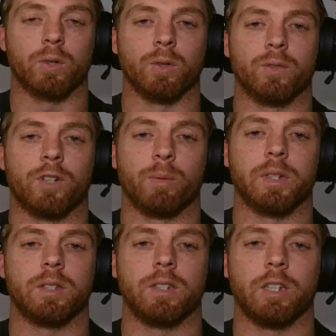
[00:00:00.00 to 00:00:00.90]
farming
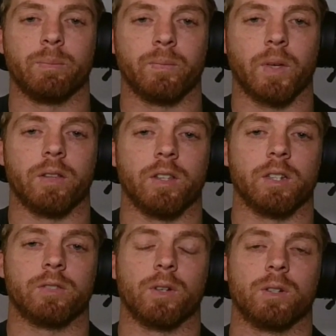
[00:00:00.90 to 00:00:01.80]
team, and then
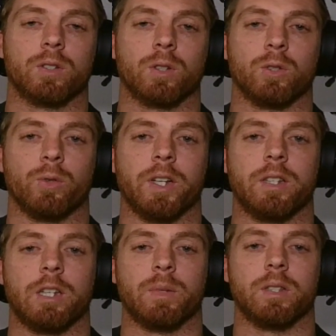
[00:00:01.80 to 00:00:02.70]
focus on your red
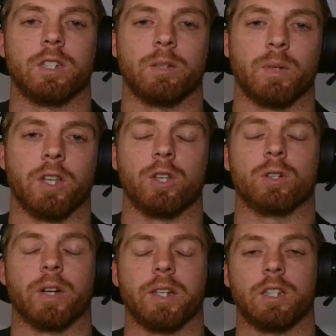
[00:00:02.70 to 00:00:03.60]
demon team, and then your
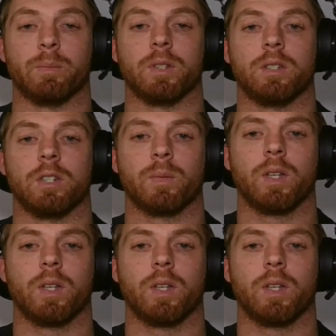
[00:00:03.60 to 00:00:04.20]
grey demon team.